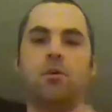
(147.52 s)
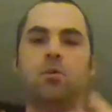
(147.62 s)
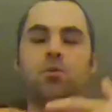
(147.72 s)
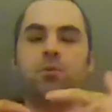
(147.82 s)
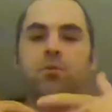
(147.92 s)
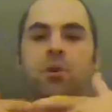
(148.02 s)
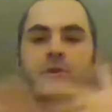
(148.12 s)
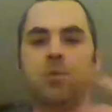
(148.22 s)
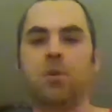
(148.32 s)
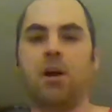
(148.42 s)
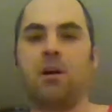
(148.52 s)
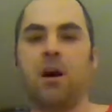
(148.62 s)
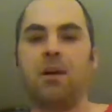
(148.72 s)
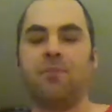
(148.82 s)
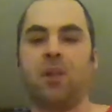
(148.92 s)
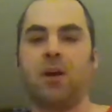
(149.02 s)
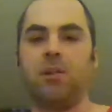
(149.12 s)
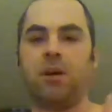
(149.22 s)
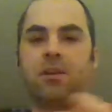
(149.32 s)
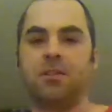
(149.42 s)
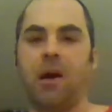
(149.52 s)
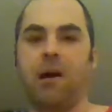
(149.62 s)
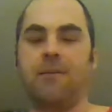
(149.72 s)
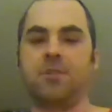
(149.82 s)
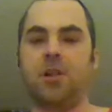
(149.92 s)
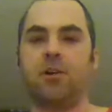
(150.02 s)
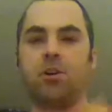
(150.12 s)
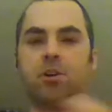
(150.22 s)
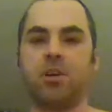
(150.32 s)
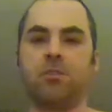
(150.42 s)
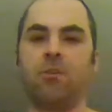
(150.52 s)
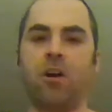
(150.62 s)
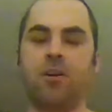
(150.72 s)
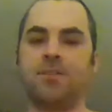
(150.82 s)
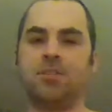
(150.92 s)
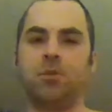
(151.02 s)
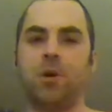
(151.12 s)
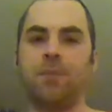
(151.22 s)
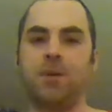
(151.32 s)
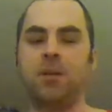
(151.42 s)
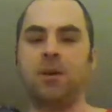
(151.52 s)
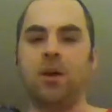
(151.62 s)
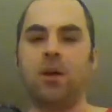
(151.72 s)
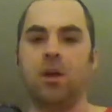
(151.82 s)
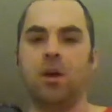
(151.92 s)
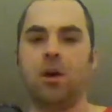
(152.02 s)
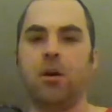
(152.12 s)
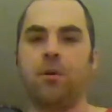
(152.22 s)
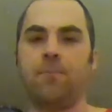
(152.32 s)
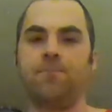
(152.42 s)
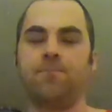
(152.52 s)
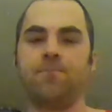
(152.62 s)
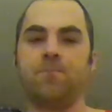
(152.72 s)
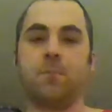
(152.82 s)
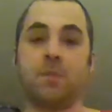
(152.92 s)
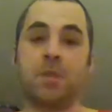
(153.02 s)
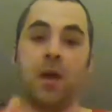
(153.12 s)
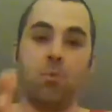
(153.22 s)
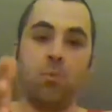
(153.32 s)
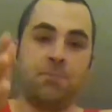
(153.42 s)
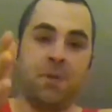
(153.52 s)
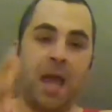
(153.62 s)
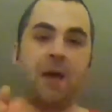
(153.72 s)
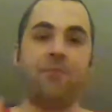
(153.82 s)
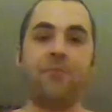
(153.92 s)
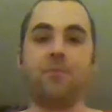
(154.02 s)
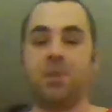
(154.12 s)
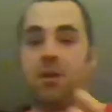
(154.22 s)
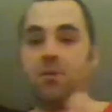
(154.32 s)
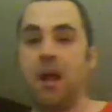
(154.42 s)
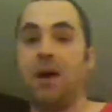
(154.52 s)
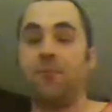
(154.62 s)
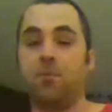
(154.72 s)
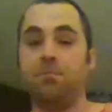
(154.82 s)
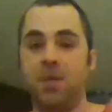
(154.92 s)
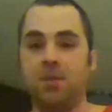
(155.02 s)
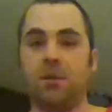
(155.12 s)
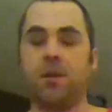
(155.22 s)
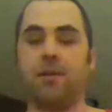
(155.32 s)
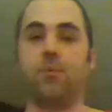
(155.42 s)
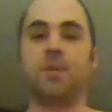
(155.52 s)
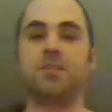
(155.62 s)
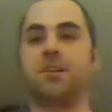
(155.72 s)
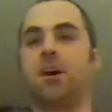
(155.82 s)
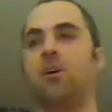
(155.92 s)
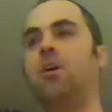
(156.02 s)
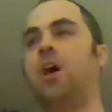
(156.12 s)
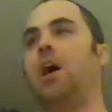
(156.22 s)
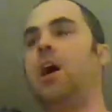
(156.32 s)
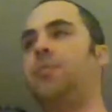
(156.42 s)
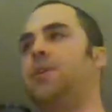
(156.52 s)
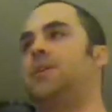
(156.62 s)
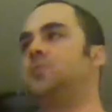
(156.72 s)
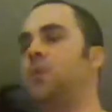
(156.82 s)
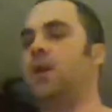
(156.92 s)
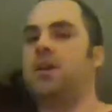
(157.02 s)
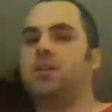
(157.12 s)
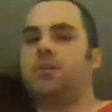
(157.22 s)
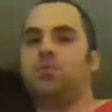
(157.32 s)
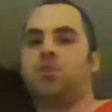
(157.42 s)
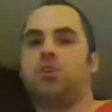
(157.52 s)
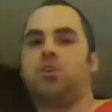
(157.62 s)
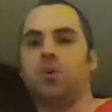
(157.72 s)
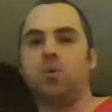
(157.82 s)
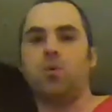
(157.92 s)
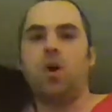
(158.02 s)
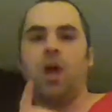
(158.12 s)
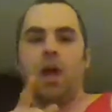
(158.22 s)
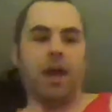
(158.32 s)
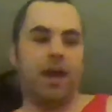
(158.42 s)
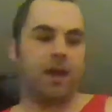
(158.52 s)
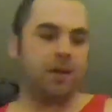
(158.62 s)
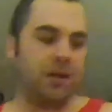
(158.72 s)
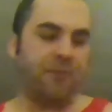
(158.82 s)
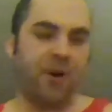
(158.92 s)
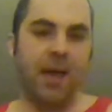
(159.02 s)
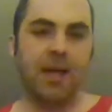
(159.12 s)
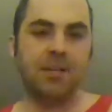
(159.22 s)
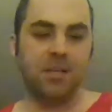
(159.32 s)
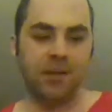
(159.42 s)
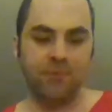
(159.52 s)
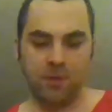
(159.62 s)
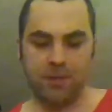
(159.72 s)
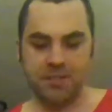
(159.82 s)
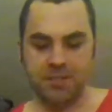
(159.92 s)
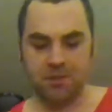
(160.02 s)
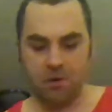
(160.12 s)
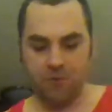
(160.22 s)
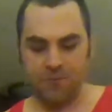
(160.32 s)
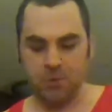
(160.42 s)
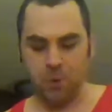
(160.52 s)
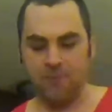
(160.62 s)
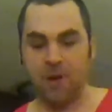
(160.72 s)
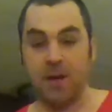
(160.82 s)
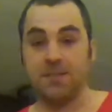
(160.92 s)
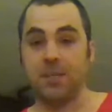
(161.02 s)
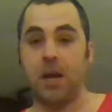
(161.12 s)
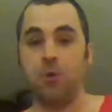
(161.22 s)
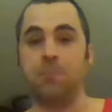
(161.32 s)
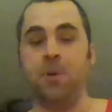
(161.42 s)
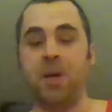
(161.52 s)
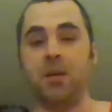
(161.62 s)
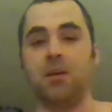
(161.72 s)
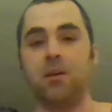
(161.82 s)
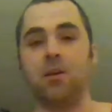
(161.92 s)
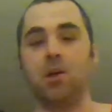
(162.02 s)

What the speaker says: Who do a lot of high flying, a lot of dives, a lot of hurricanranas, you know what I mean? That would be half of it, but the other half would be the lightweight style. I think that's what AEW should do. And if I had to give a list of the 12 guys that I would pick